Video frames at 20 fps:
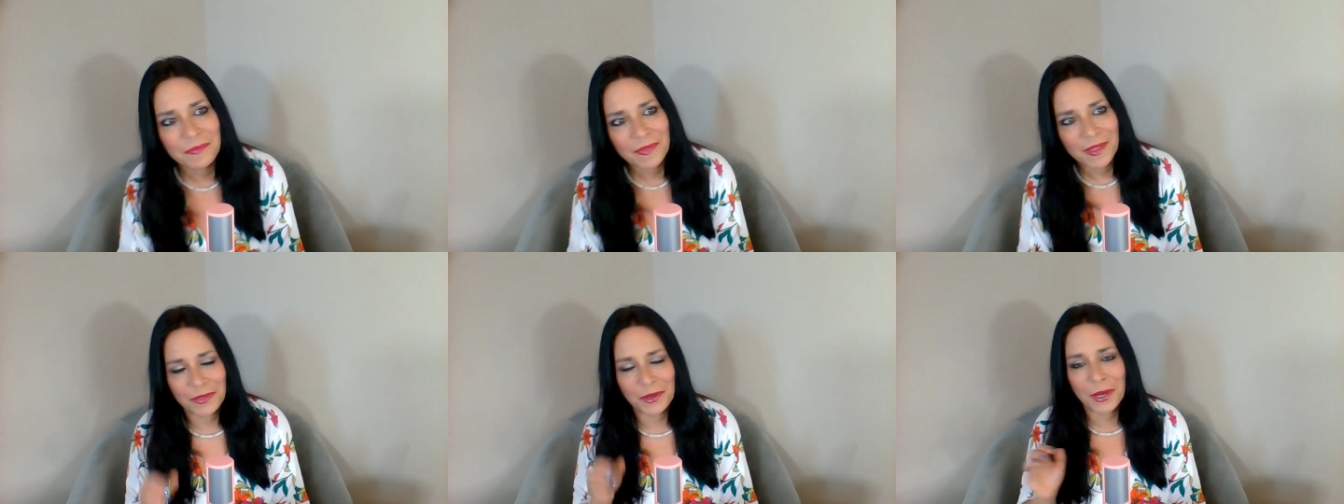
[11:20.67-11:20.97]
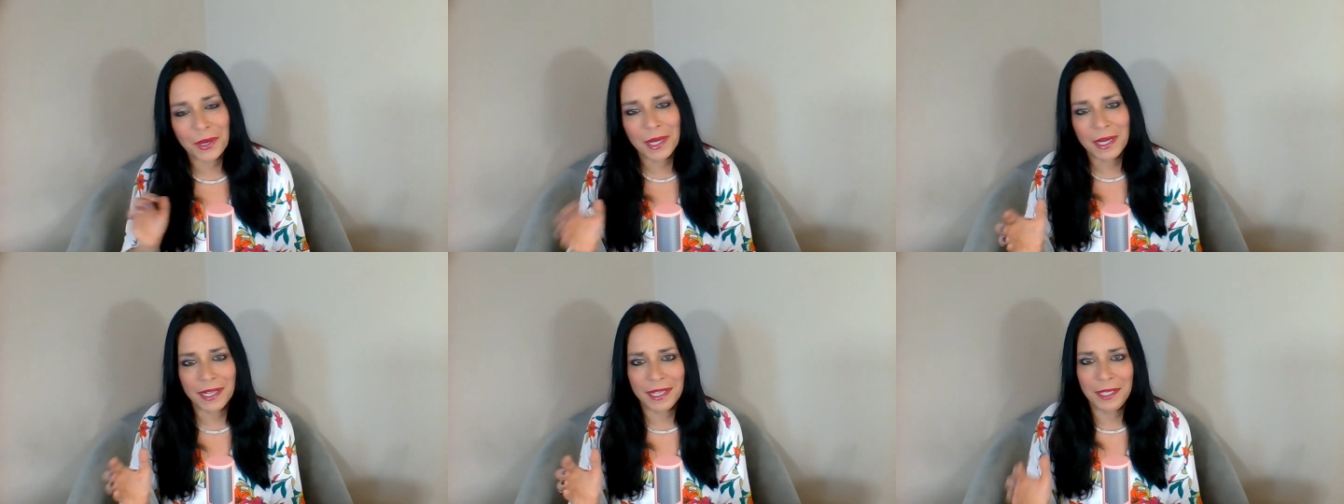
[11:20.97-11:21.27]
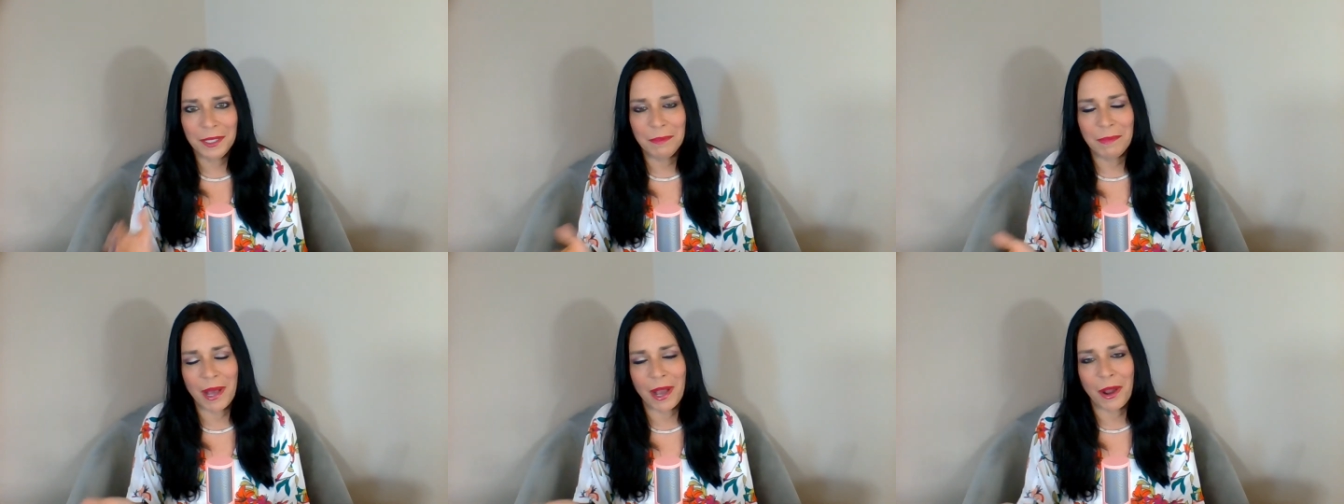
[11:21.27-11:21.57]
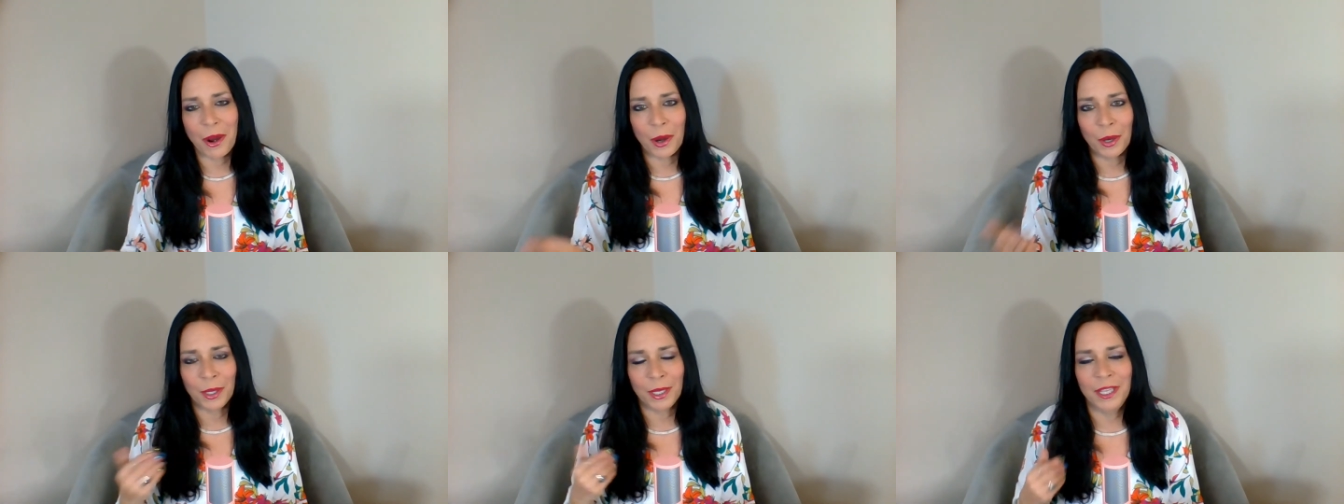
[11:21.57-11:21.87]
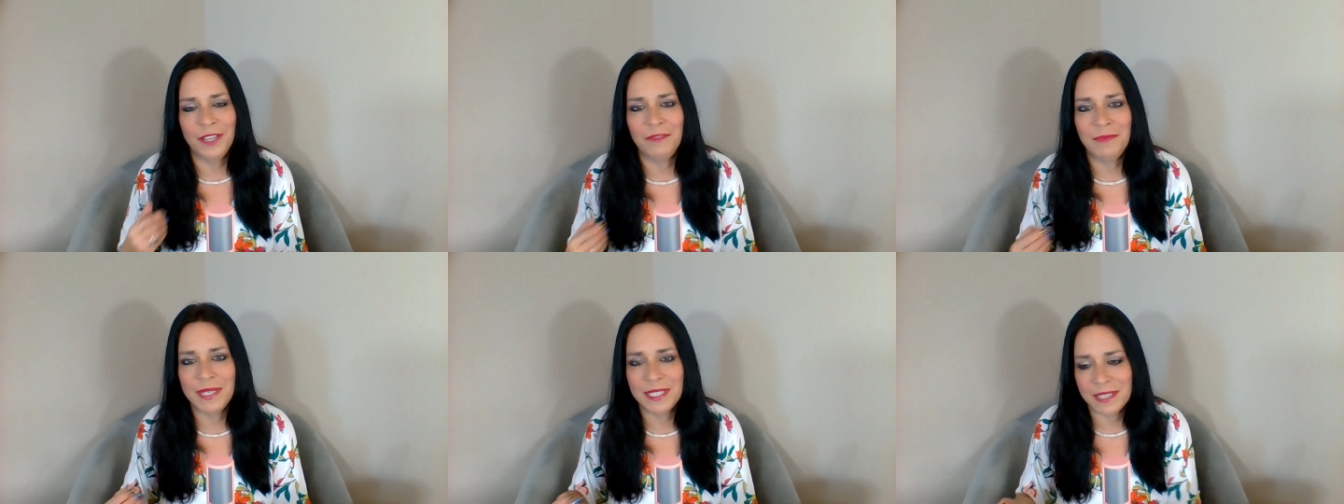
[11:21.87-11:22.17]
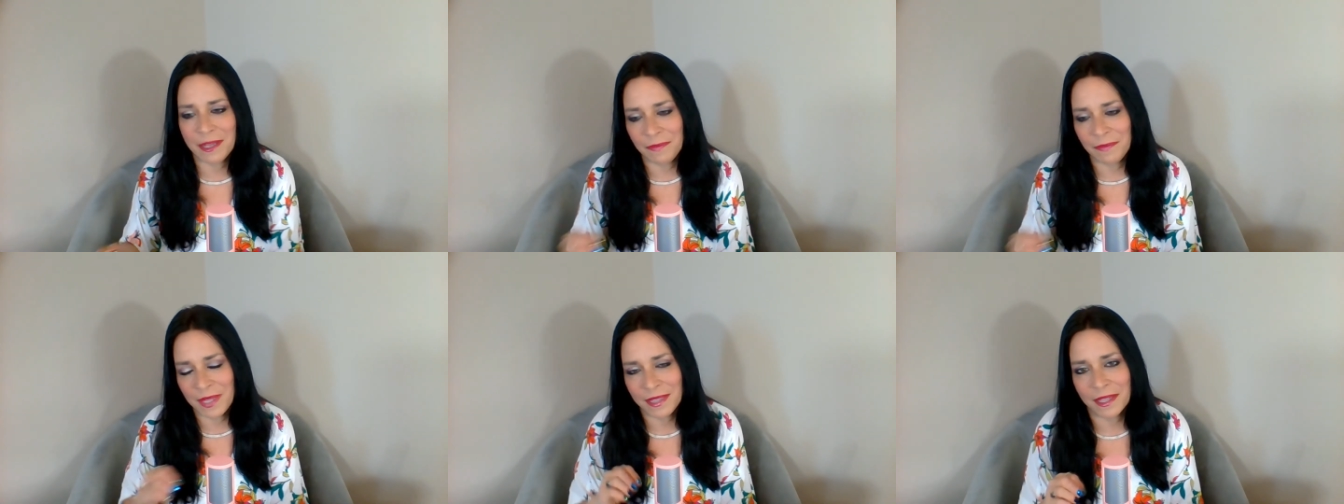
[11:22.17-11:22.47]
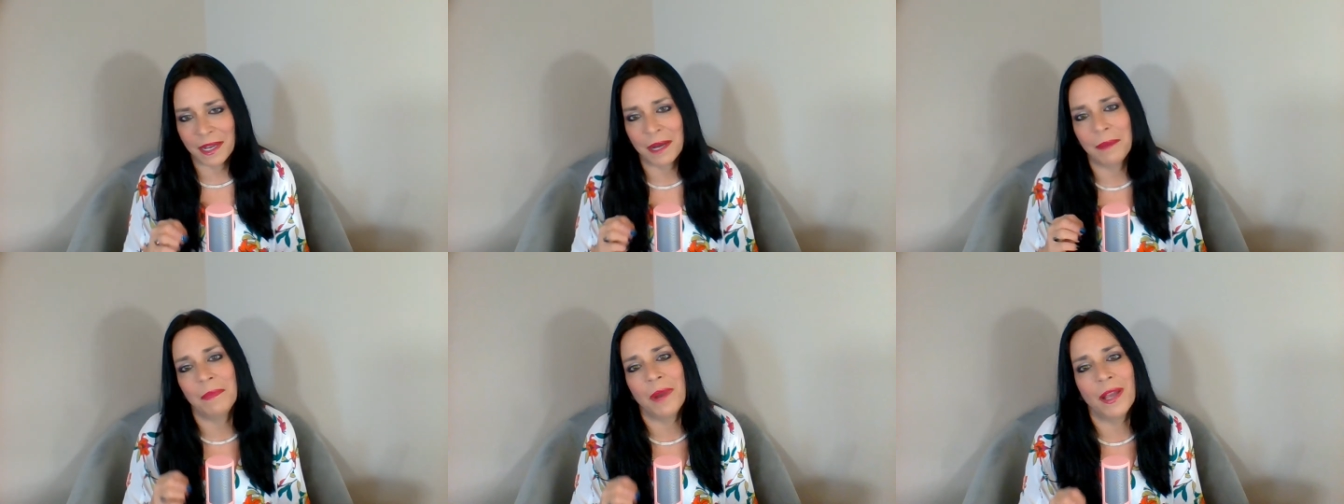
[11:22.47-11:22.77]
They're going to heal my heart and give me something
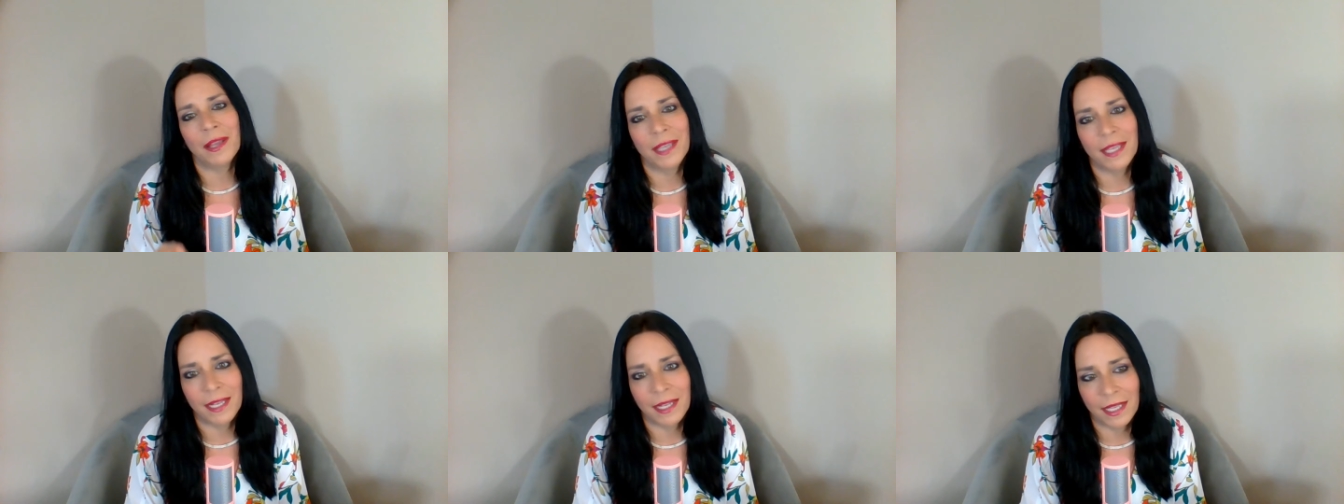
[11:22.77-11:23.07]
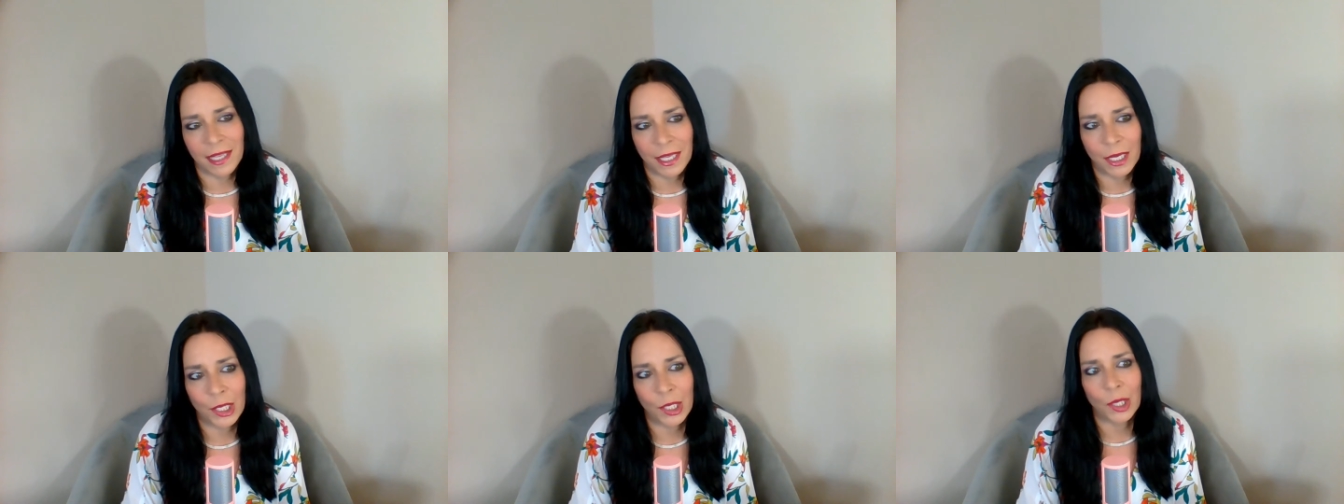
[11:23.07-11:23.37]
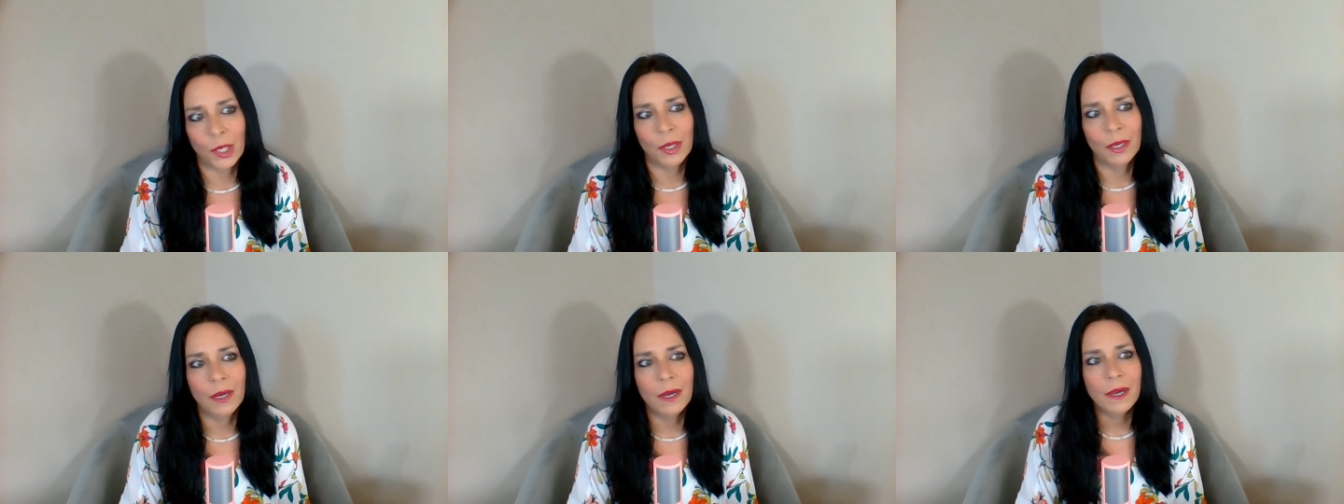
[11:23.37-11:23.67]
that I'm not getting here.